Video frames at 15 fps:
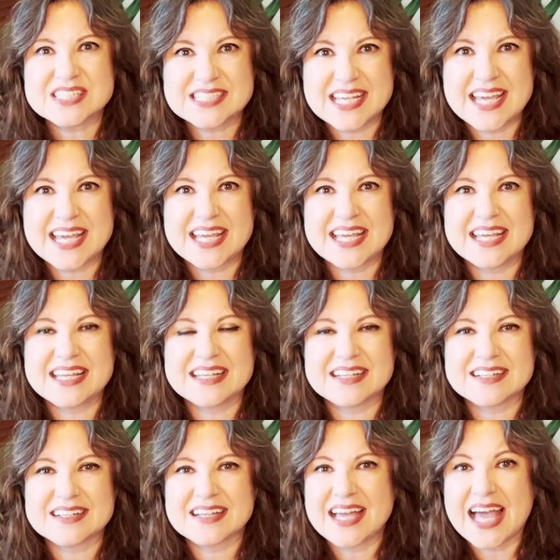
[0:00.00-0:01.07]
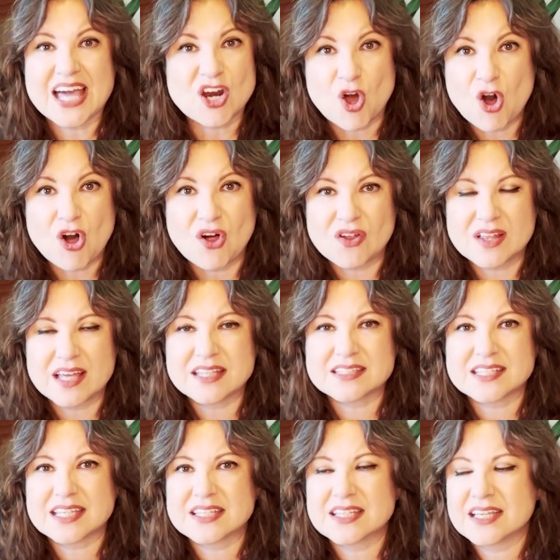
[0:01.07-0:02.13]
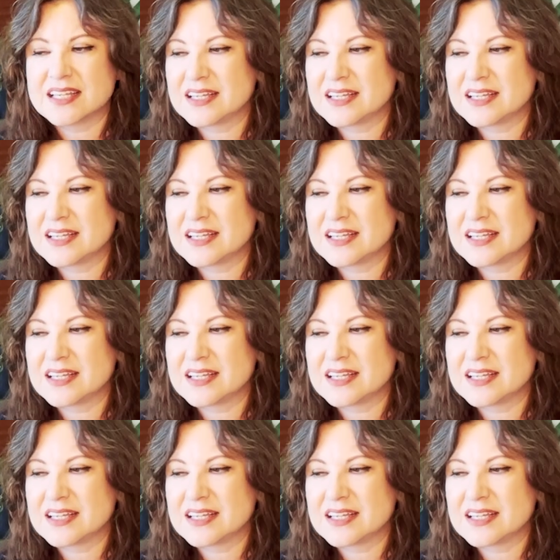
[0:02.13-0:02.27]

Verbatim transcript: day at all. It's like,